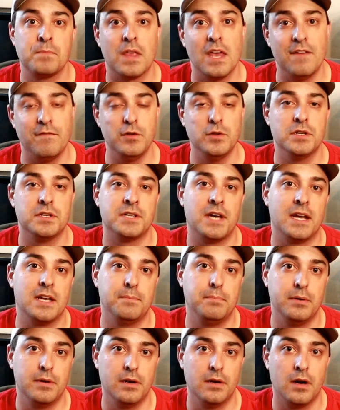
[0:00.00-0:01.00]
if you decide to
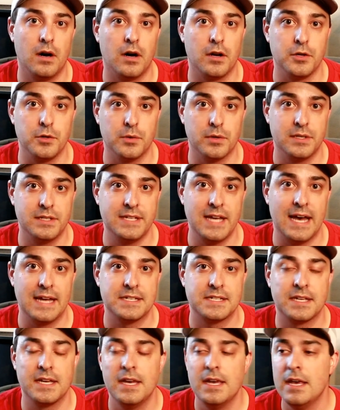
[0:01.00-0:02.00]
put it on your
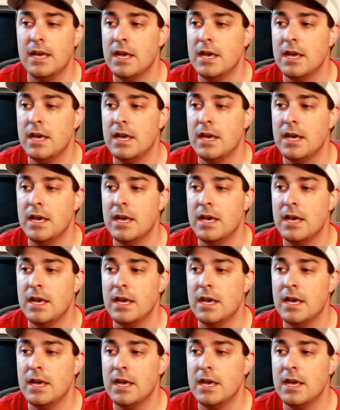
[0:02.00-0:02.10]
desk.